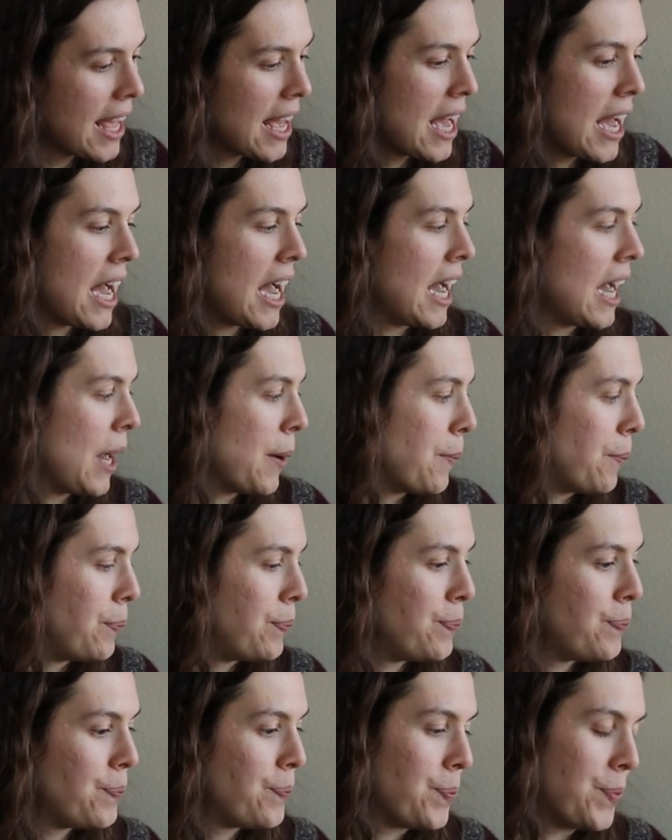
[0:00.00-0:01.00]
Uh,
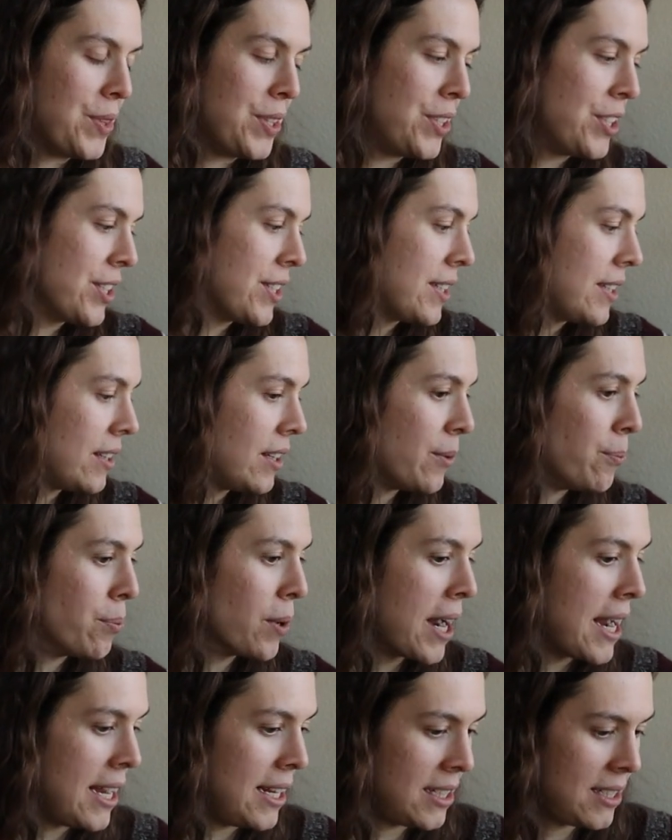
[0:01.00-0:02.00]
just the
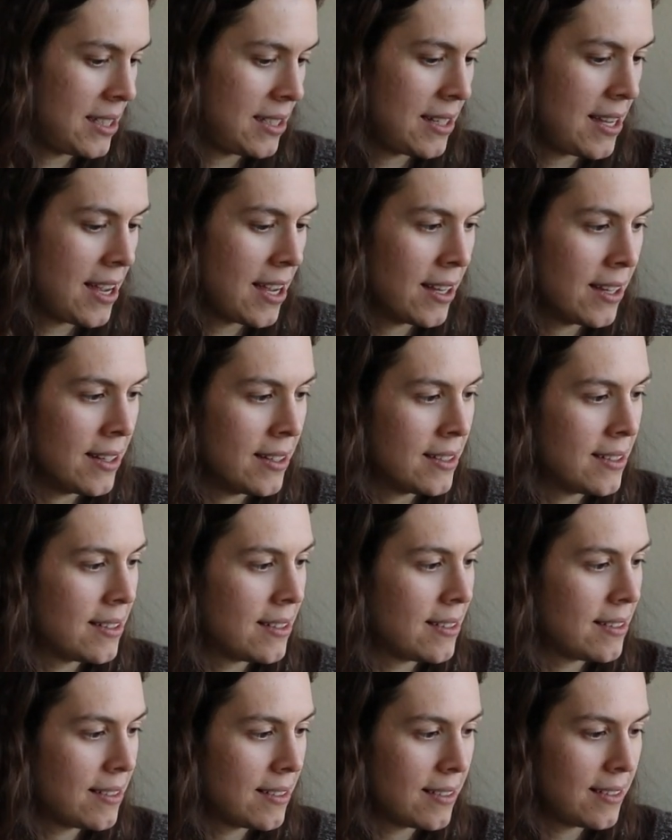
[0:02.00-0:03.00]
brains and,
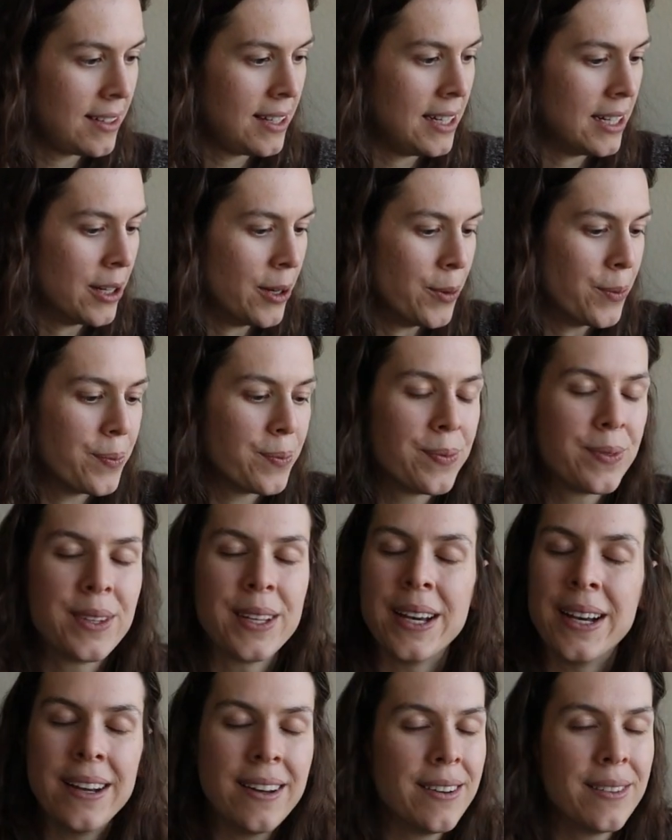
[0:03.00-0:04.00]
you know,
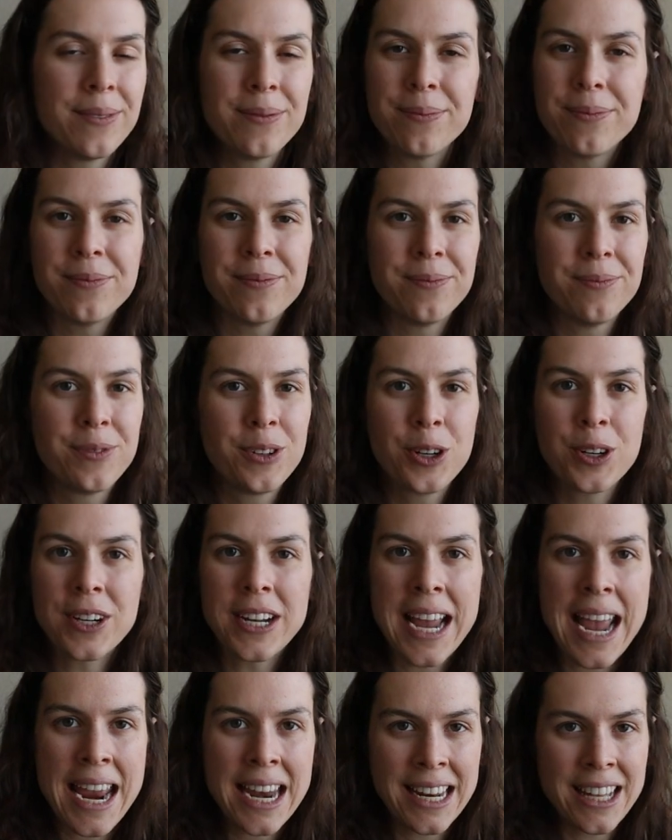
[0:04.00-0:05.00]
the
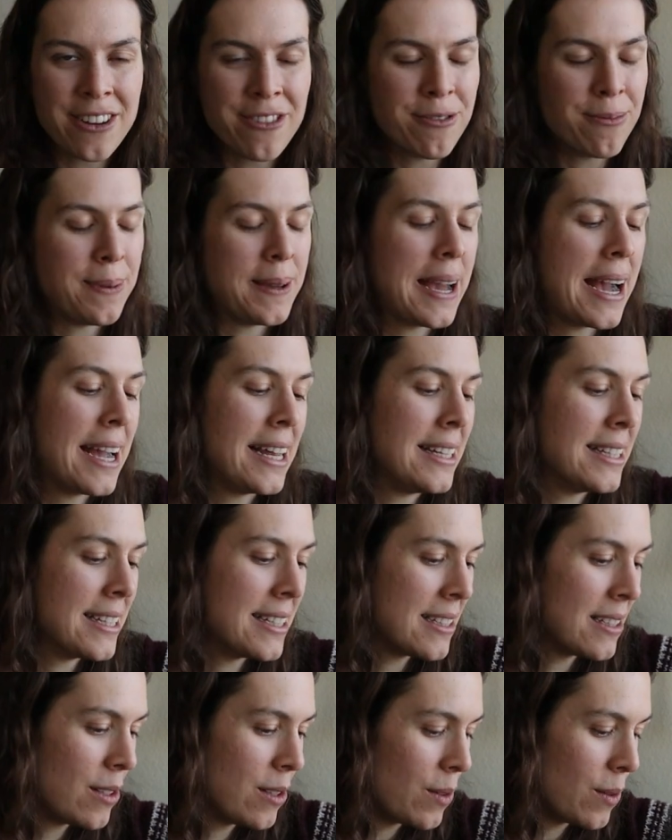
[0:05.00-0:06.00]
creative behind
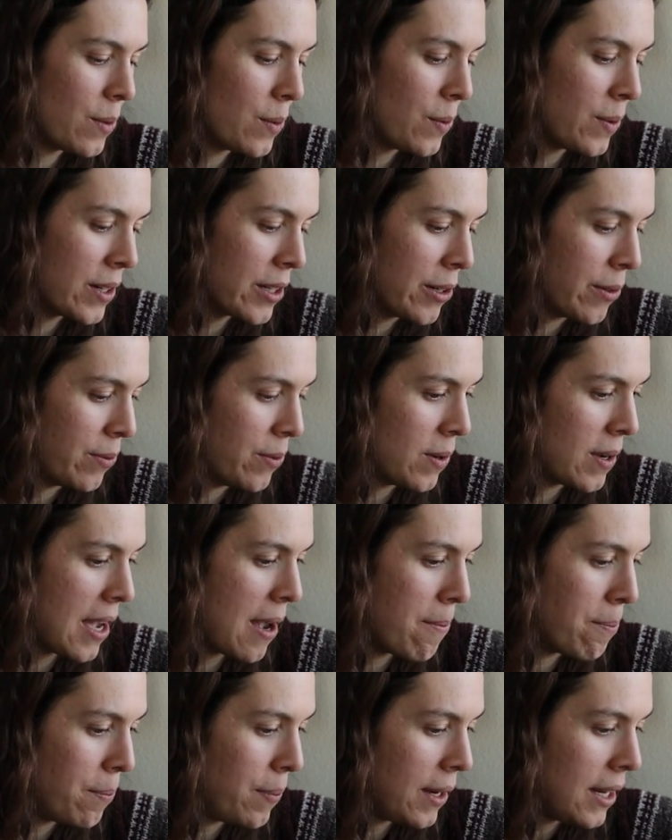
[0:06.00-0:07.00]
this wonderful
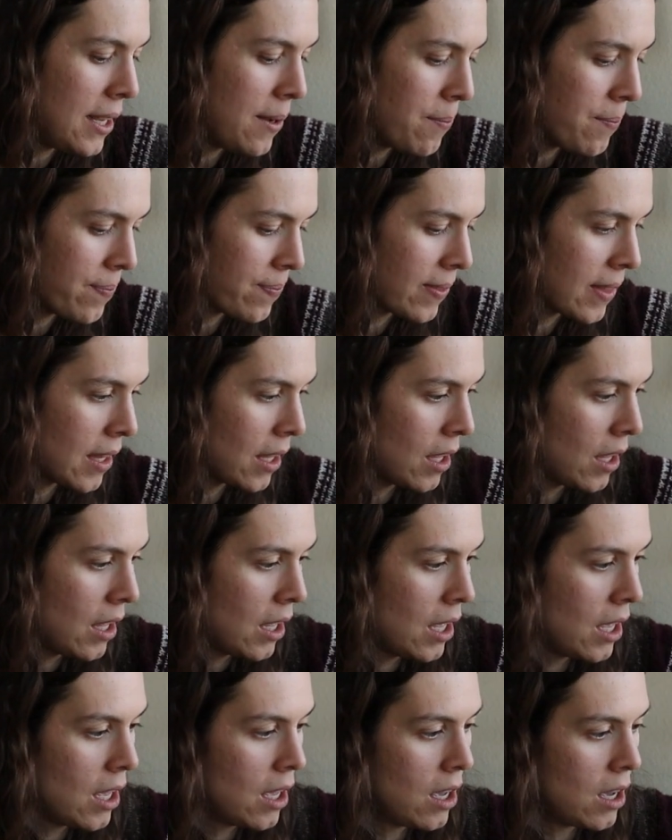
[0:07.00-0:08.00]
company.
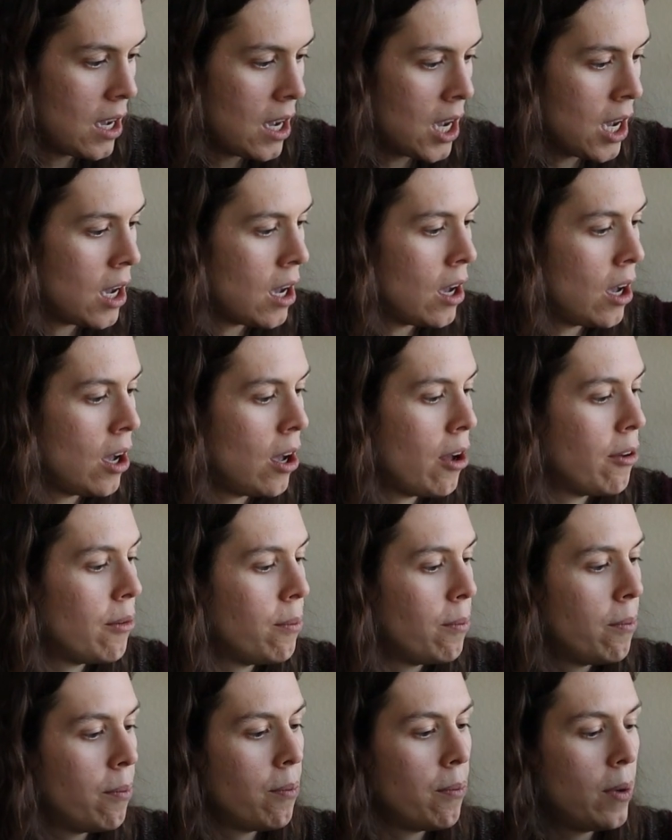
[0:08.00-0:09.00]

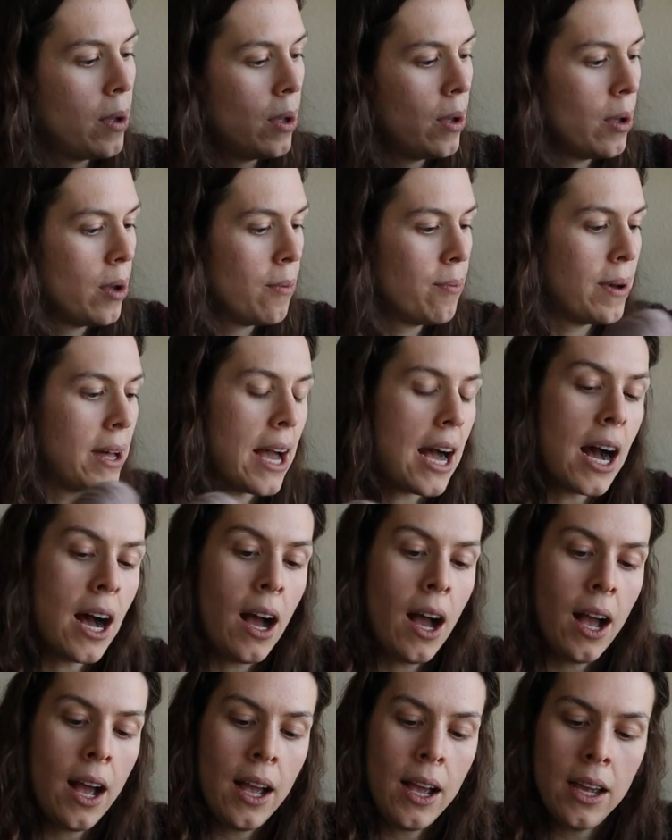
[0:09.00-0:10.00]
Um, but
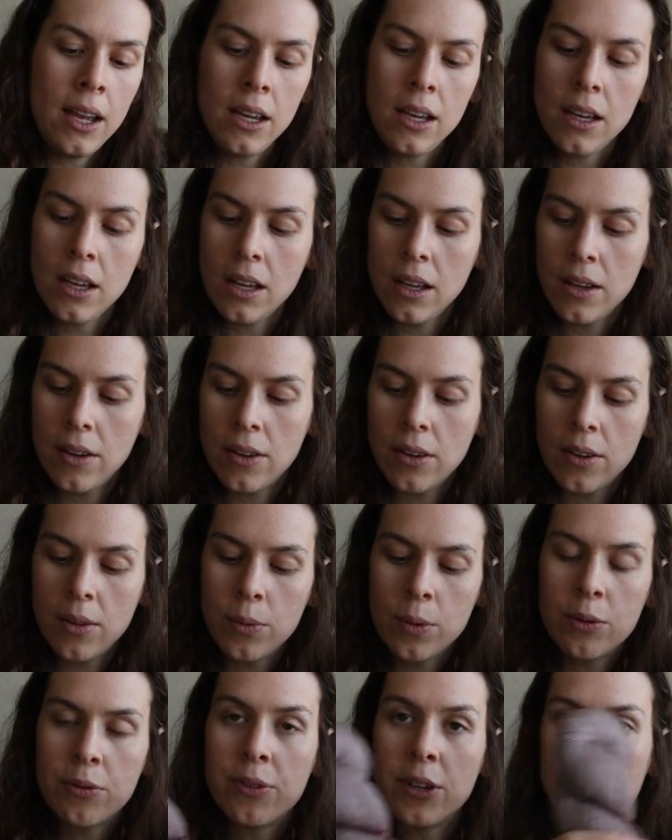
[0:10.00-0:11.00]
I
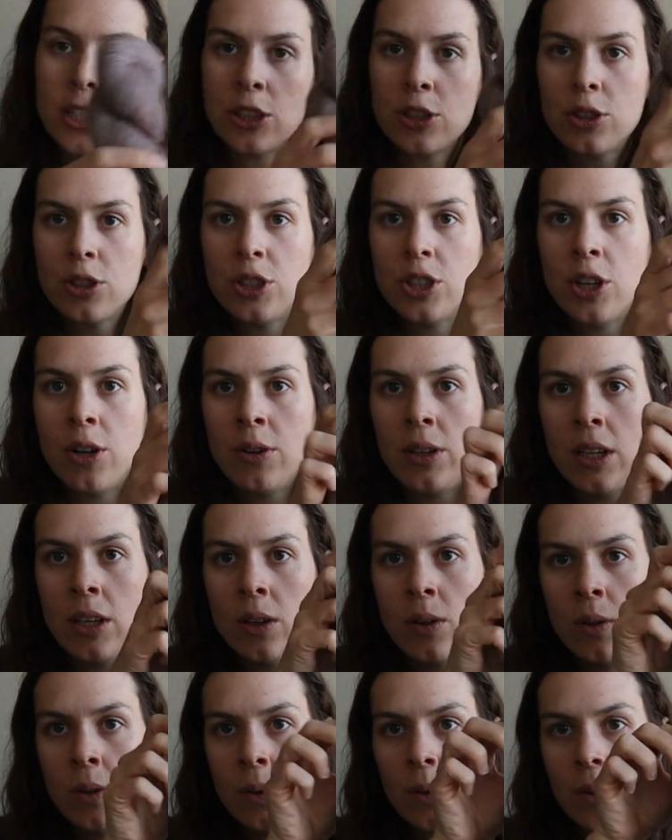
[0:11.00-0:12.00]
will first show
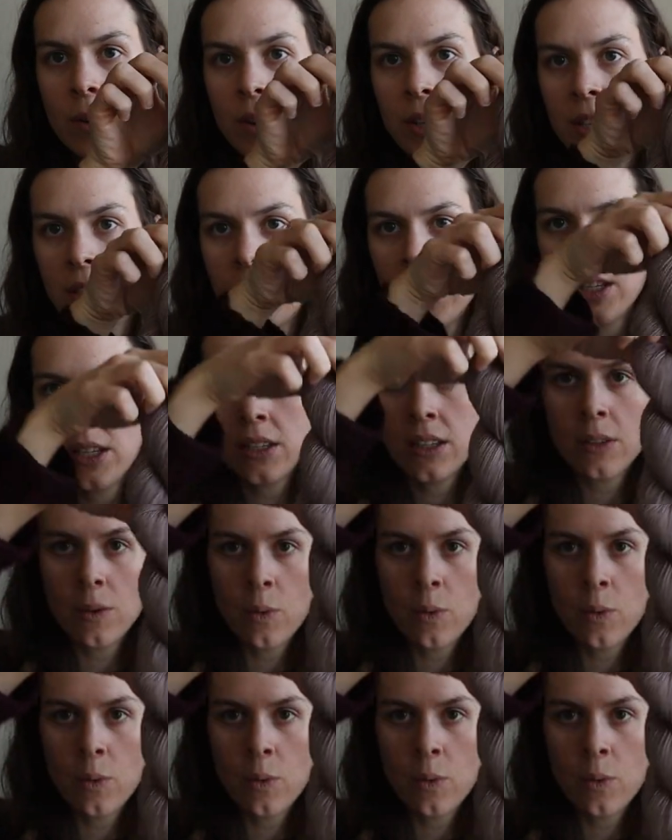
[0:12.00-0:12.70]
you, this is